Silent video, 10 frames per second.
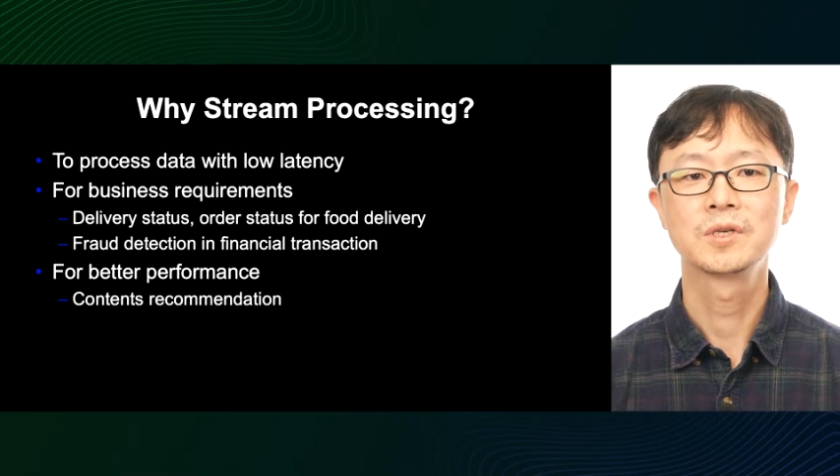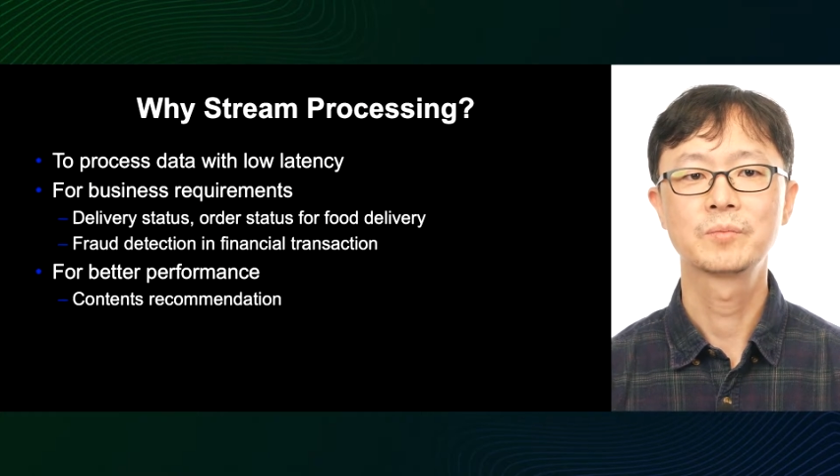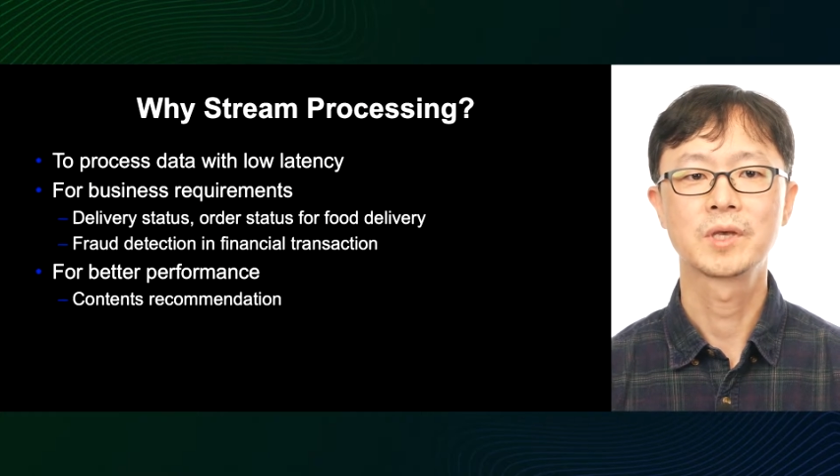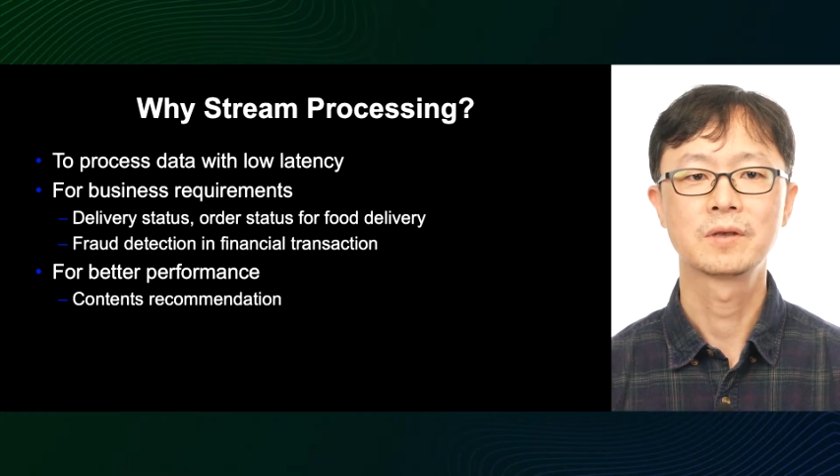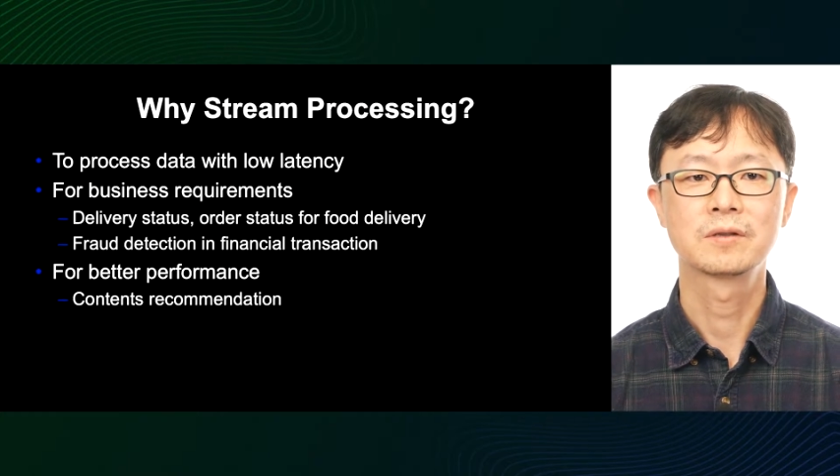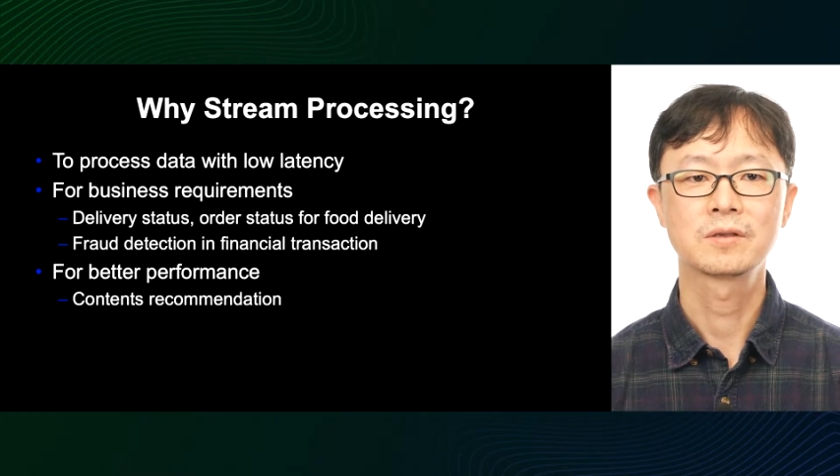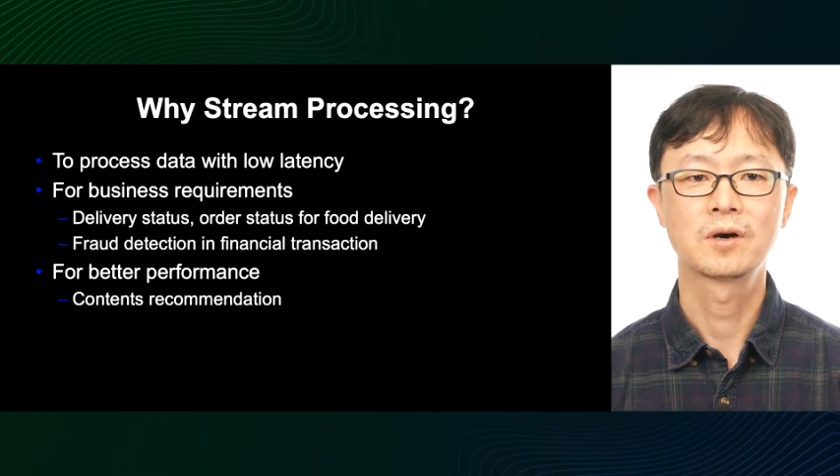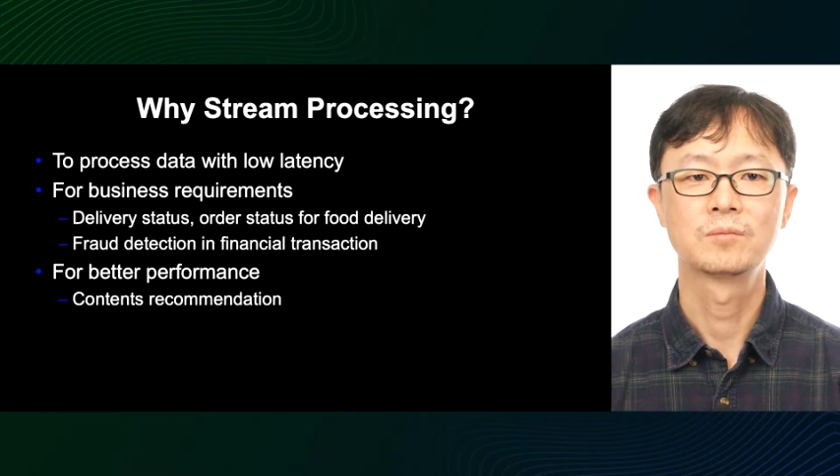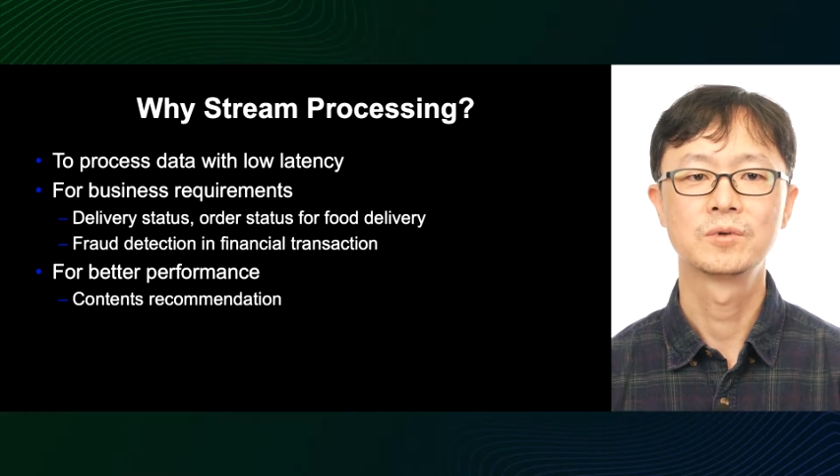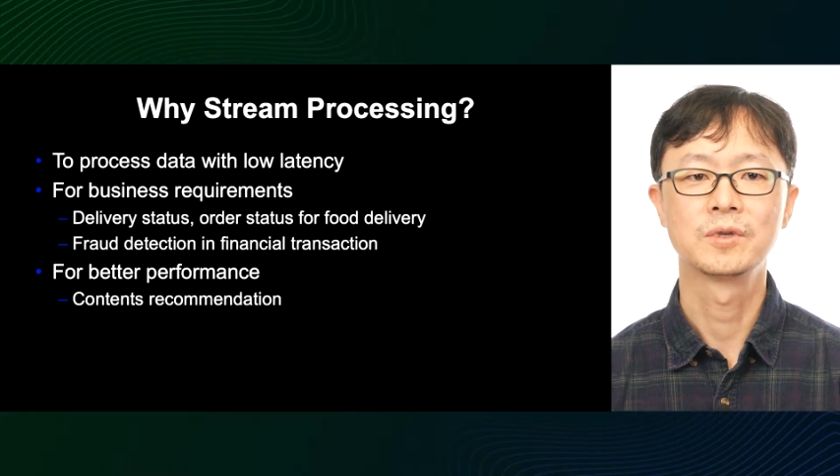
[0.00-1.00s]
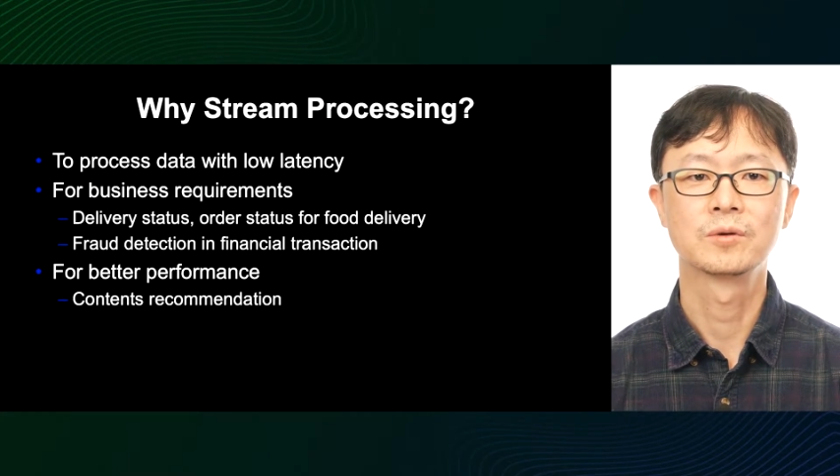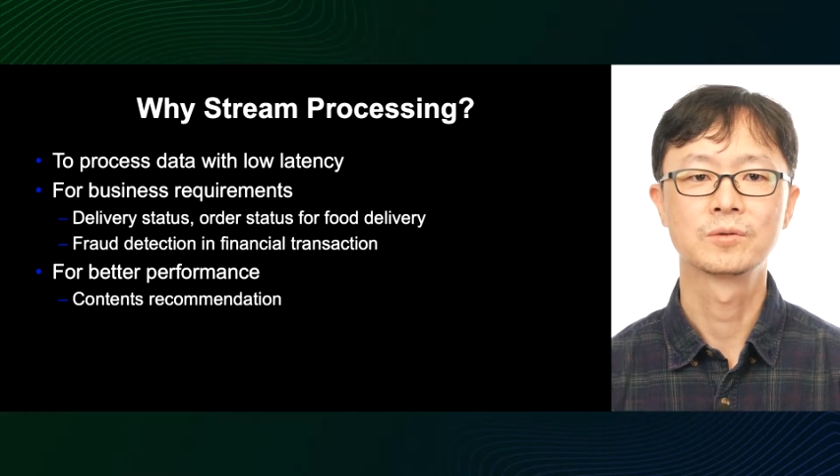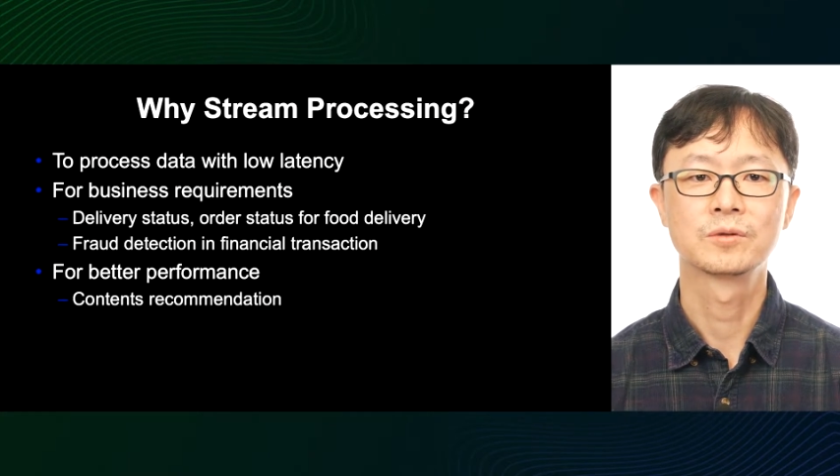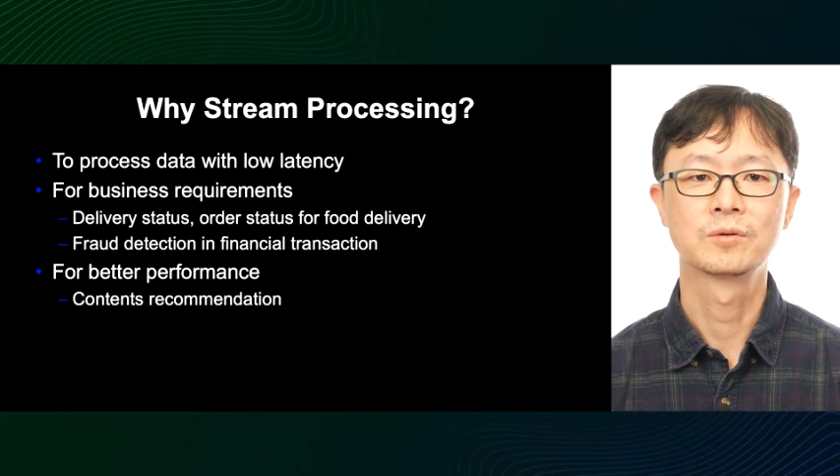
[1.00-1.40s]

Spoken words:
For instance, food